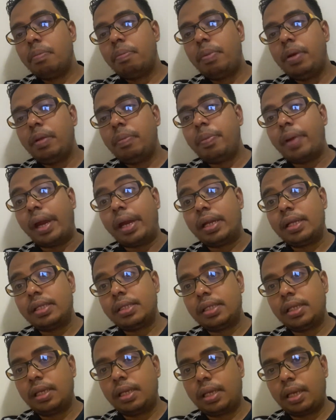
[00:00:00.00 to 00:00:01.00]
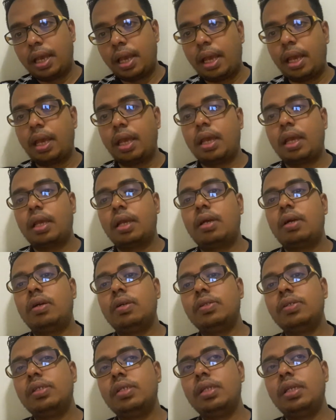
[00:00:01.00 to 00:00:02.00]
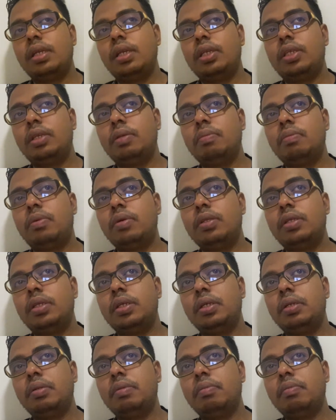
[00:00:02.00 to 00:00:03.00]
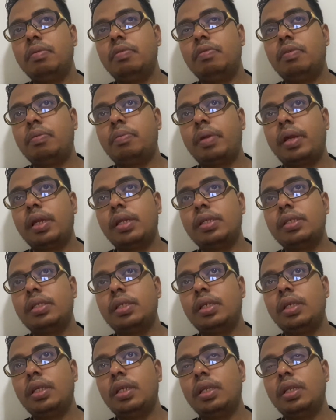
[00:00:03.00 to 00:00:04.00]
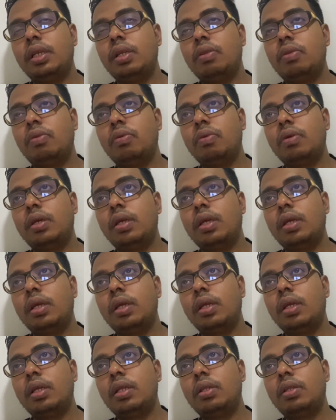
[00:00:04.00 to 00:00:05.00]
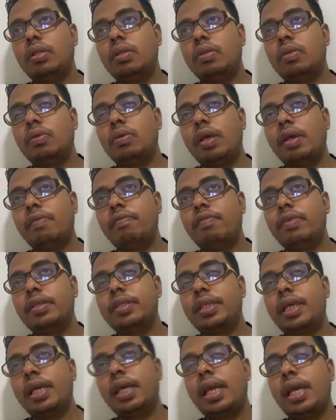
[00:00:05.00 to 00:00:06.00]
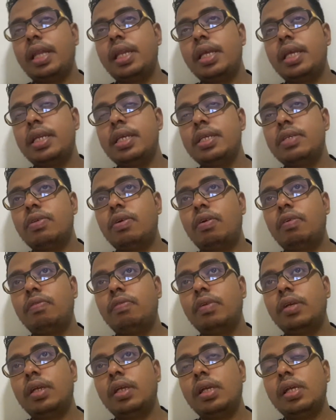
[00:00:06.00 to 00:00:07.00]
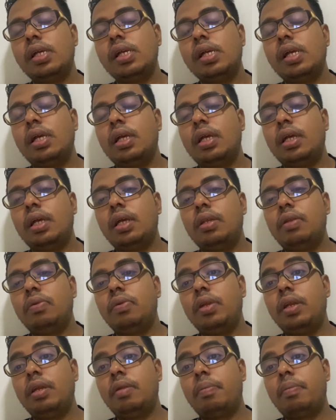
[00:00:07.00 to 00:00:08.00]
Pre-pregnancy care counseling is important before pregnancy. Need to emphasize any risk of during